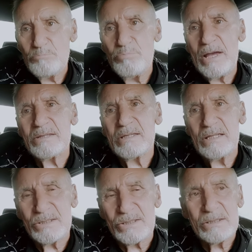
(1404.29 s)
Beth
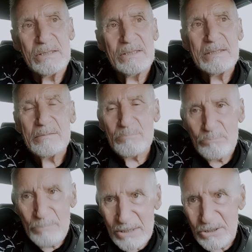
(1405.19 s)
is
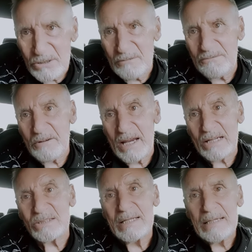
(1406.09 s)
matter of
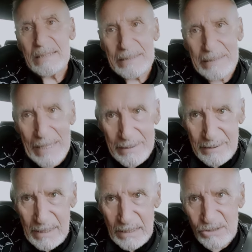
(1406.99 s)
fact, get
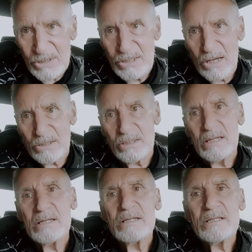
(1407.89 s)
things done.
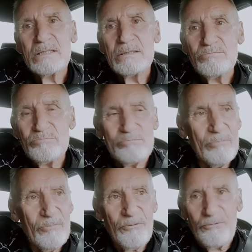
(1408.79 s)

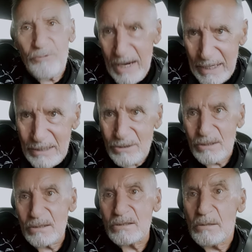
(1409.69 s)
Find
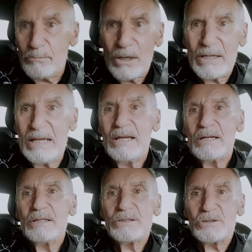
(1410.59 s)
the money
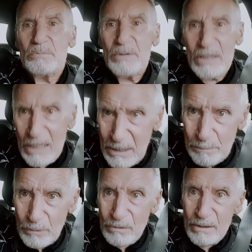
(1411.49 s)
to be
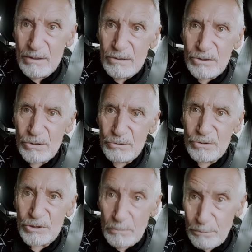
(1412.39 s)
able to
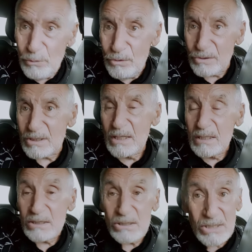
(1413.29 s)
support
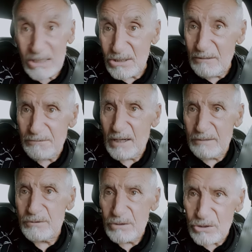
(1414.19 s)

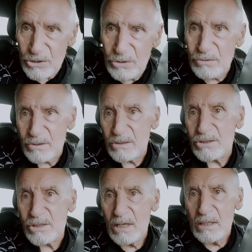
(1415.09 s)
65
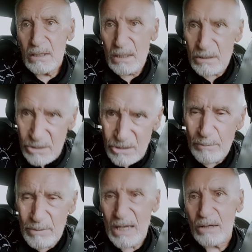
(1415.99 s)
students. And
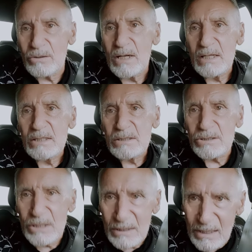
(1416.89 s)
somehow
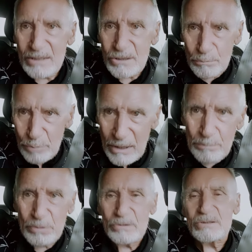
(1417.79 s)
she gets
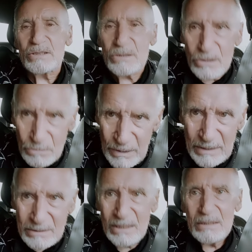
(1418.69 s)
people to go
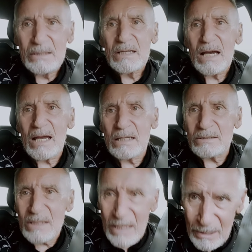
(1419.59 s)
in
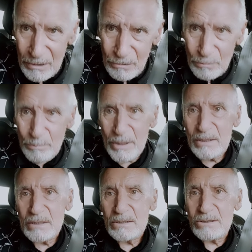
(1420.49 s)
and help
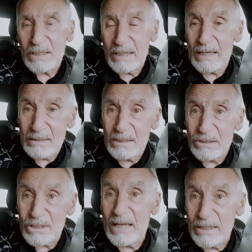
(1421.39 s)
to get
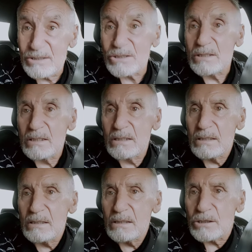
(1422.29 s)
these kids
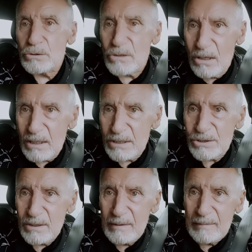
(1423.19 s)
through college.